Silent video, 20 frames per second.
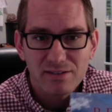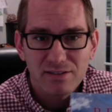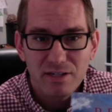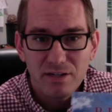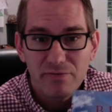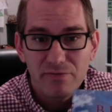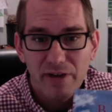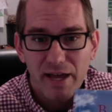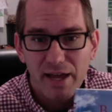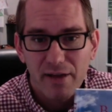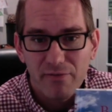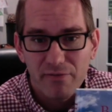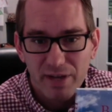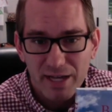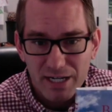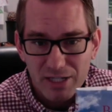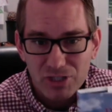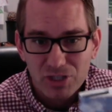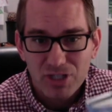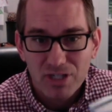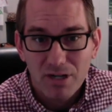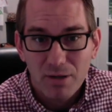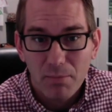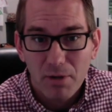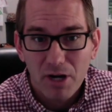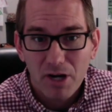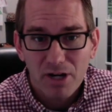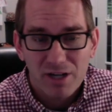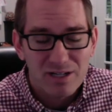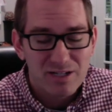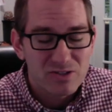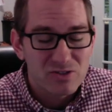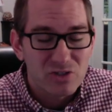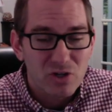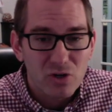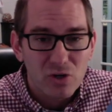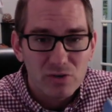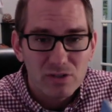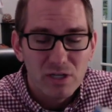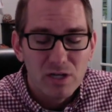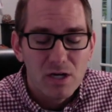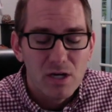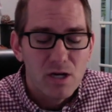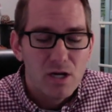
The Vanishing American Adult,